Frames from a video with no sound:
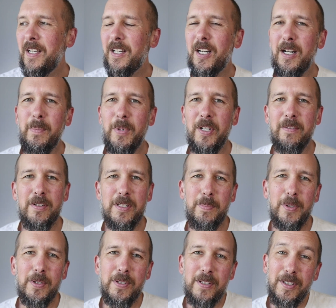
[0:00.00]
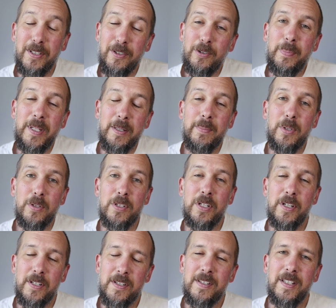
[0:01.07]
I might respond a little bit more
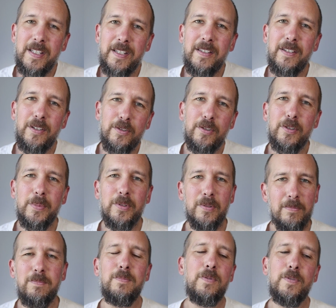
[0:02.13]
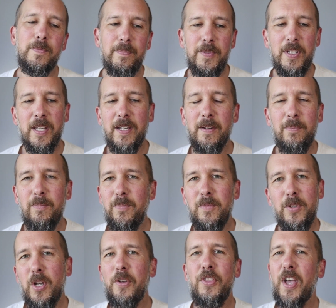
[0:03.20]
tersely than normal. Yeah,
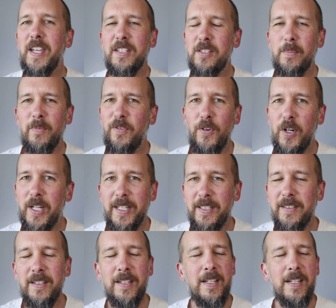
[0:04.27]
no thanks, I'm fine.